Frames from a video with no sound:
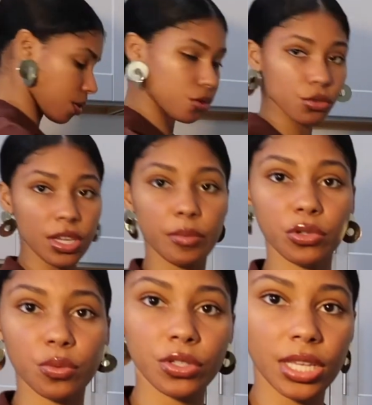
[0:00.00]
the 2
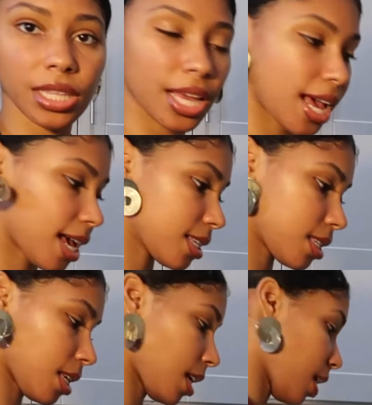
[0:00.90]
tablespoons like they
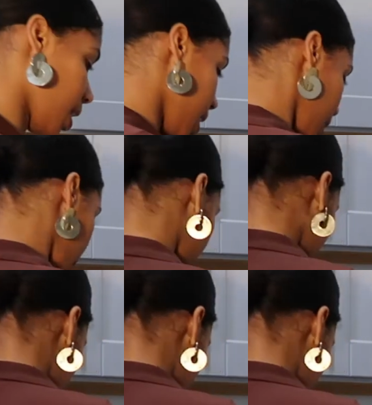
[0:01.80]
asked. And